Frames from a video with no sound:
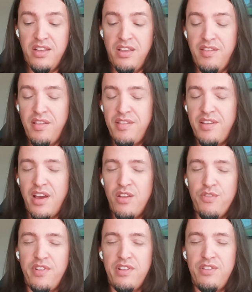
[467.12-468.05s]
this is kind
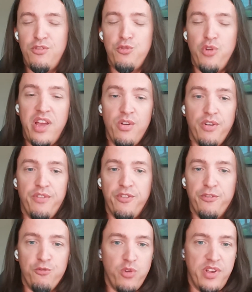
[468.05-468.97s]
of a trade-off
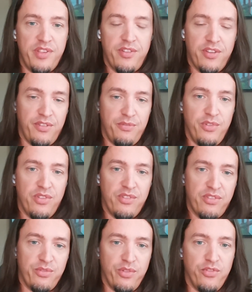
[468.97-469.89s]
of risk
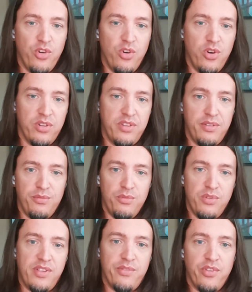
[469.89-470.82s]
versus reward,
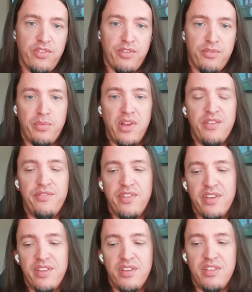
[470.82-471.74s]
risk versus
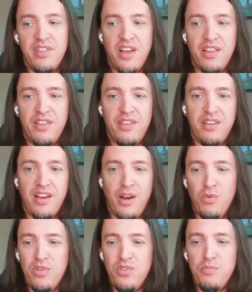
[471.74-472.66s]
benefit, that I
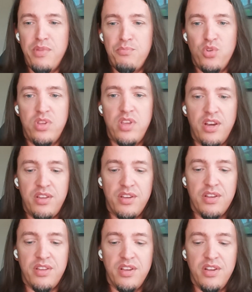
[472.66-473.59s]
want to be
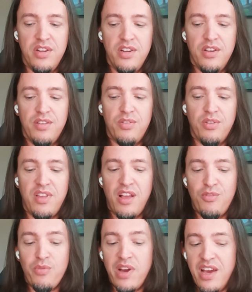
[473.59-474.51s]
protected. So
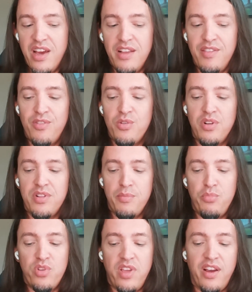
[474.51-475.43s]
that's why I install the
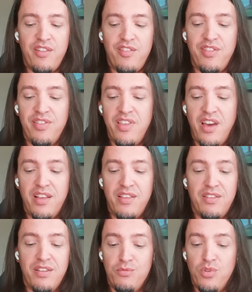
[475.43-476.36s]
protection
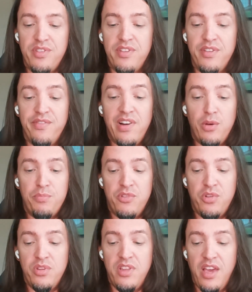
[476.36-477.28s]
that was
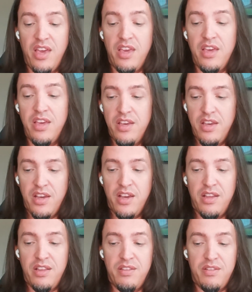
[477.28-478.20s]
developed today
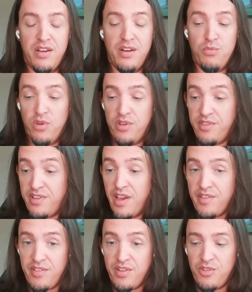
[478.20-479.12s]
and was
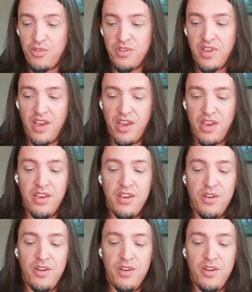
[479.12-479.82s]
tested today,